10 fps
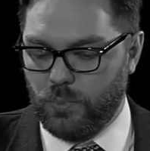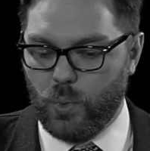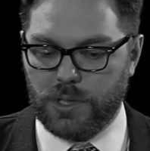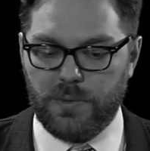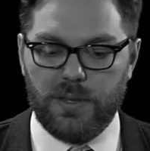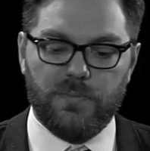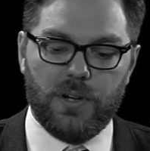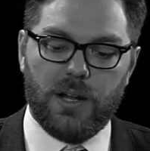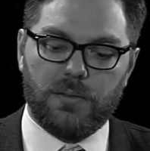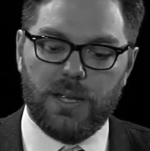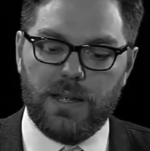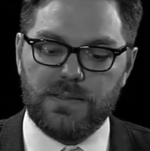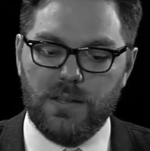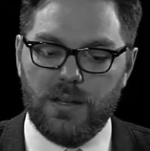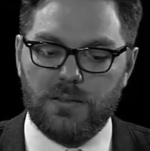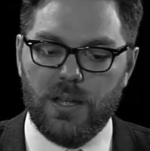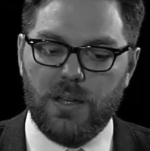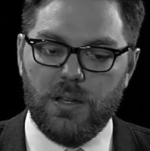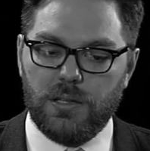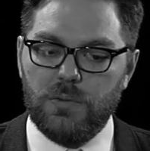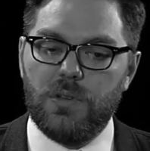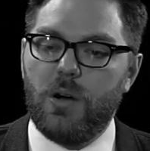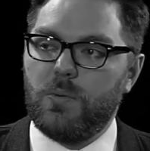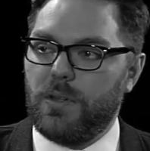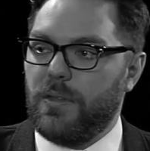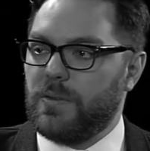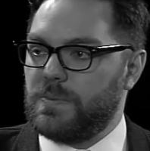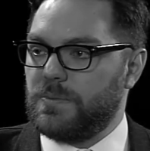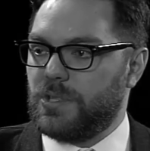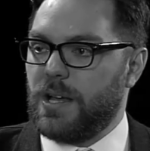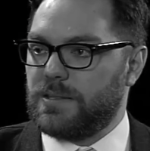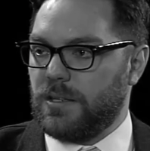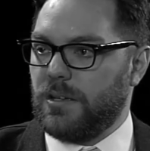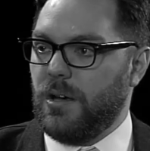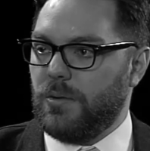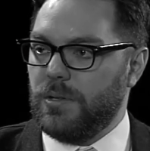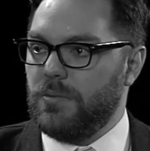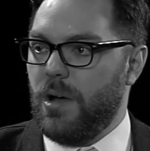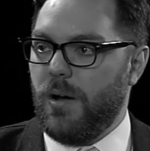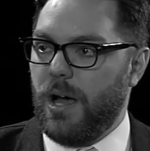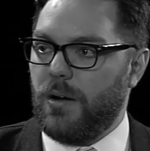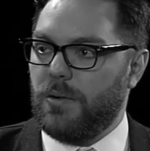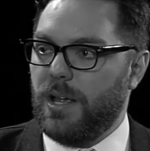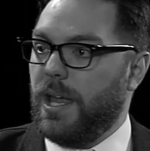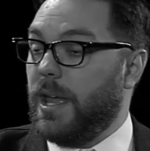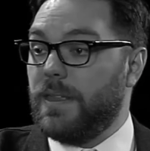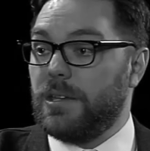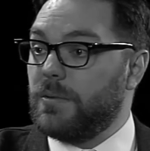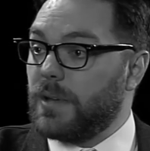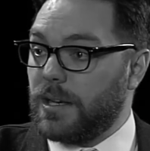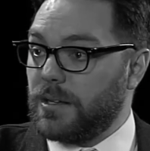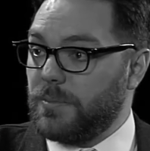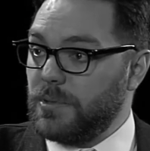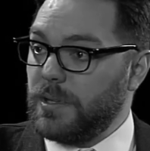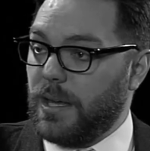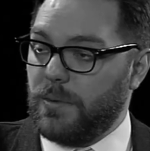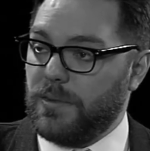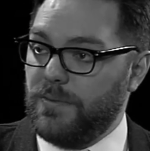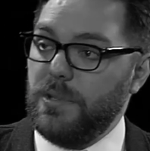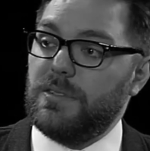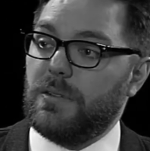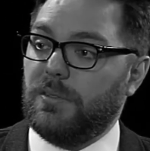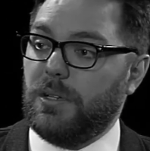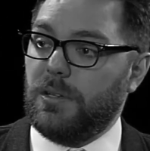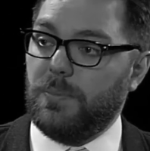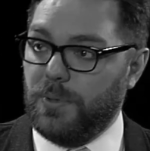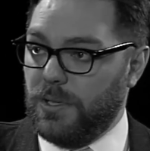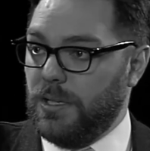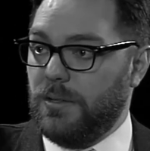worked with him very hands-on, you know where those shots can go. You know how, and then you ended up doing that with the voiceover, and you put it